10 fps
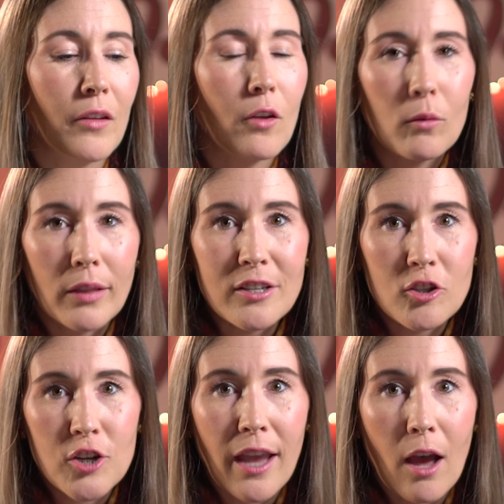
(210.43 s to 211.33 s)
So
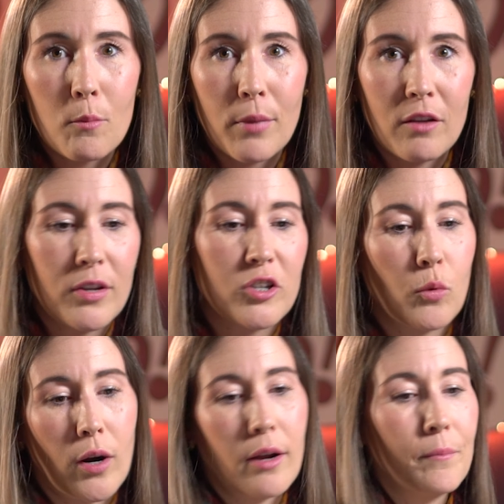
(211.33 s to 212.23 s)
let's check out a bit of his
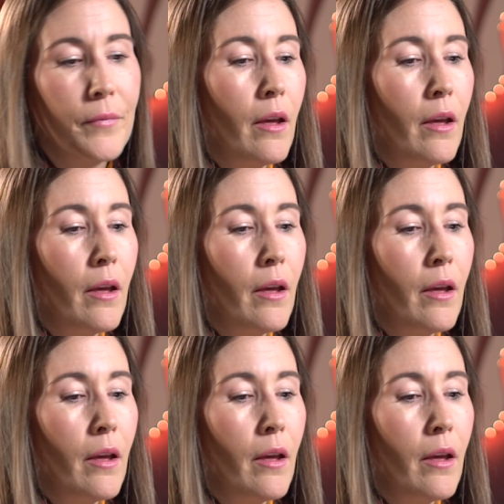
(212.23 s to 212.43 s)
work.